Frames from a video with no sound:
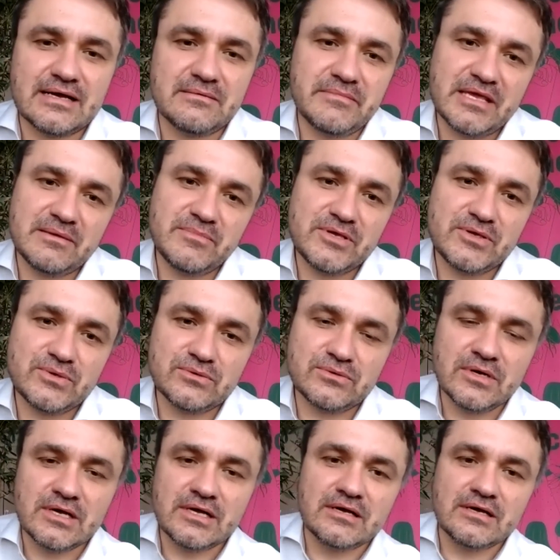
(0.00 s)
Maybe you
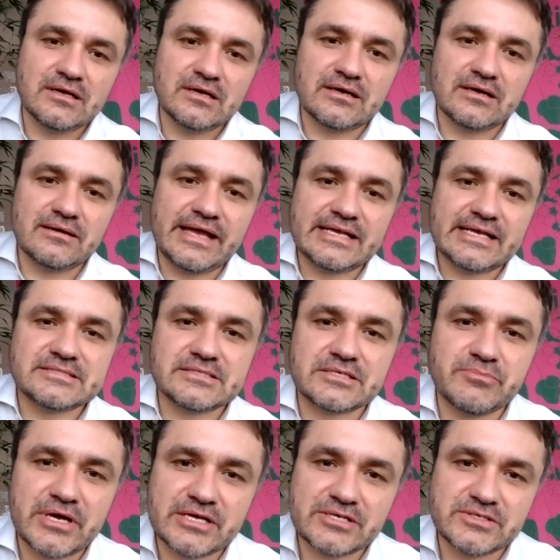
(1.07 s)

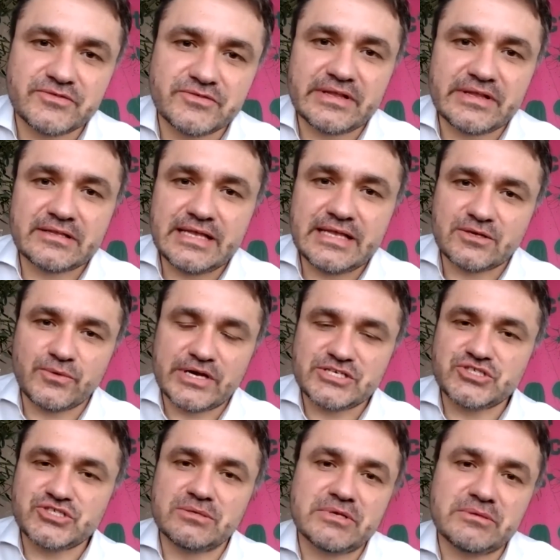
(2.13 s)
answered part of that question,